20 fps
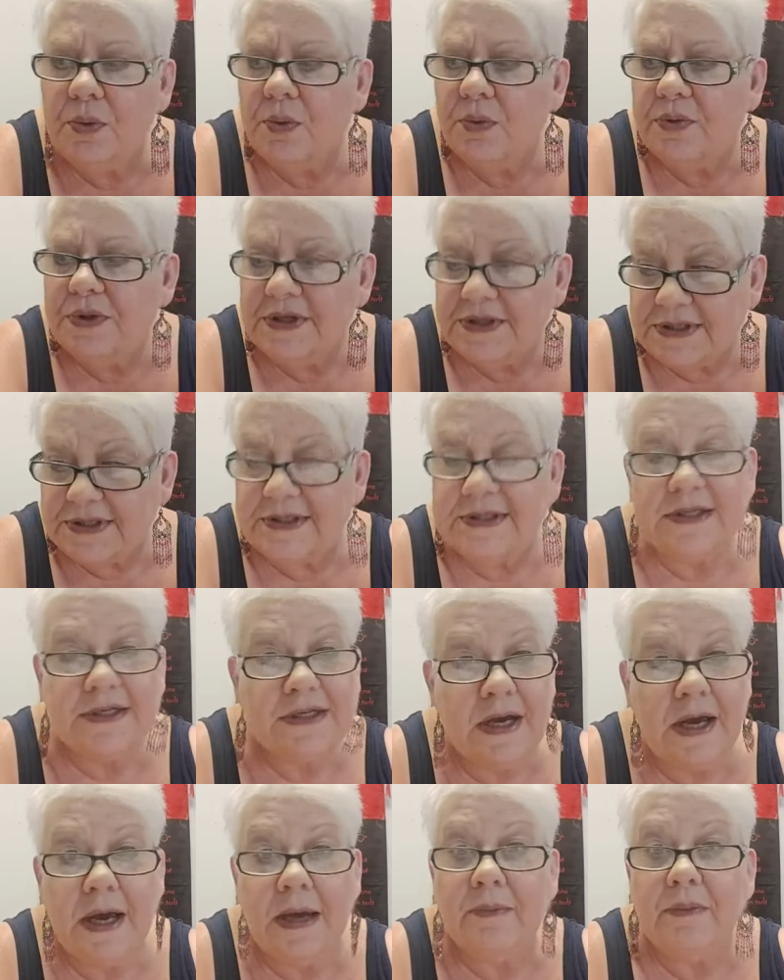this is the
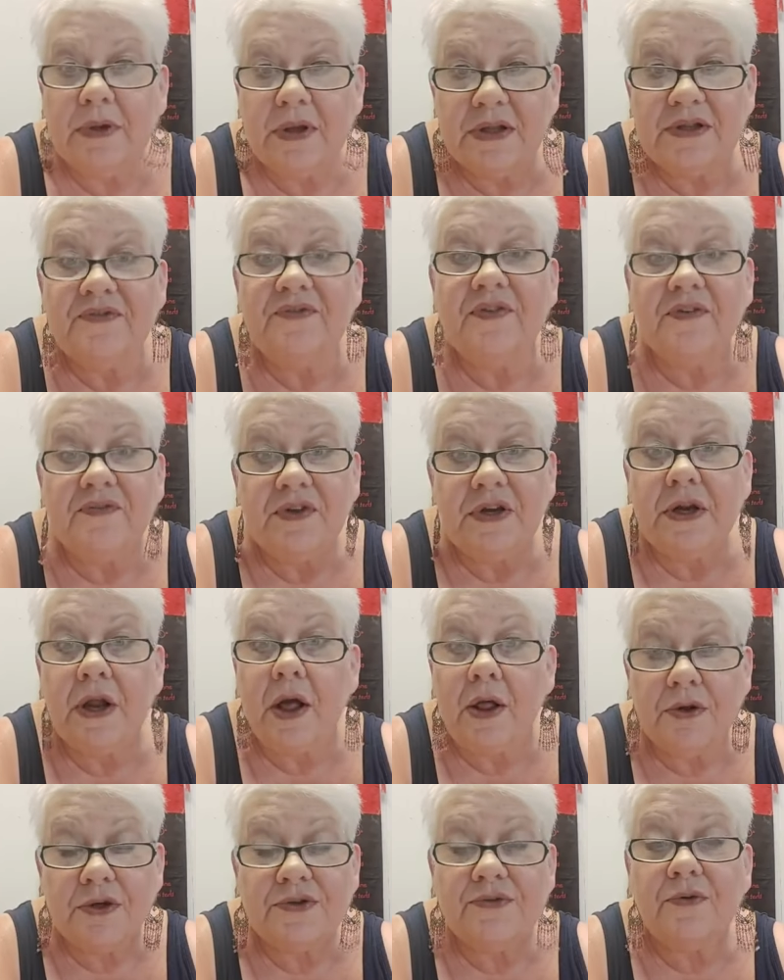time. It's
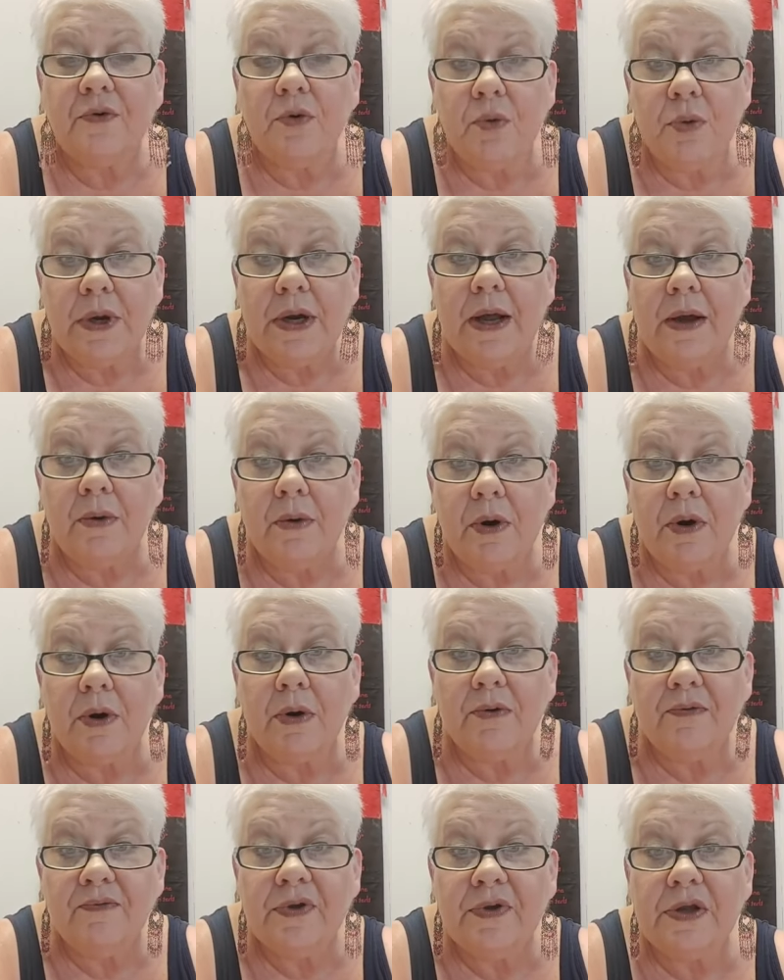$50 for a
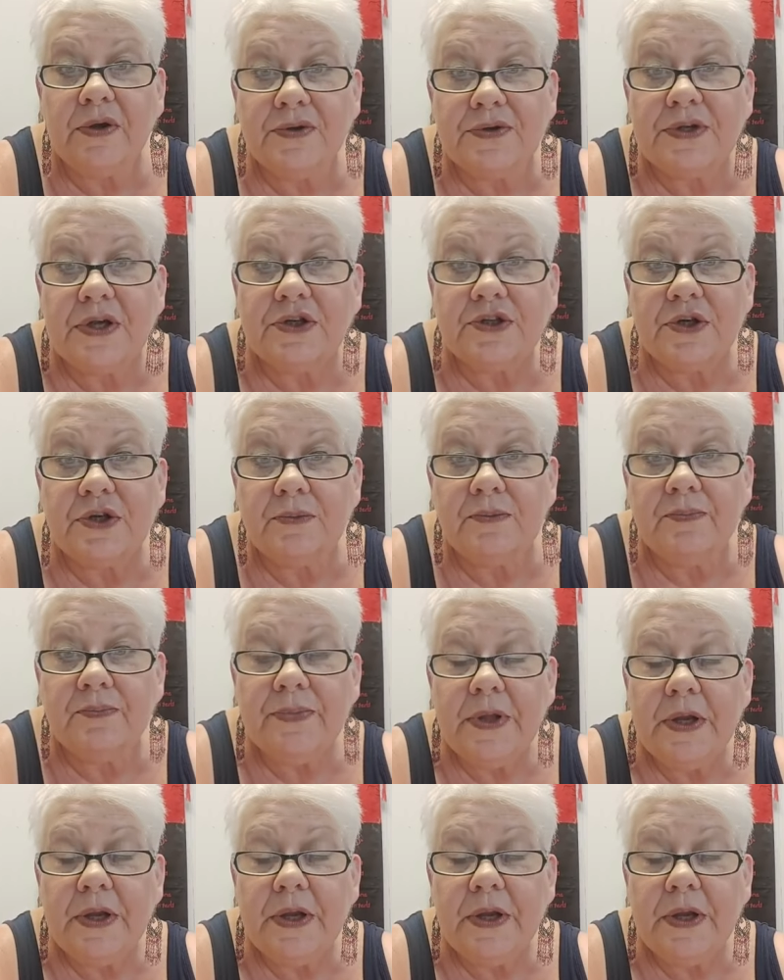1-hour video session.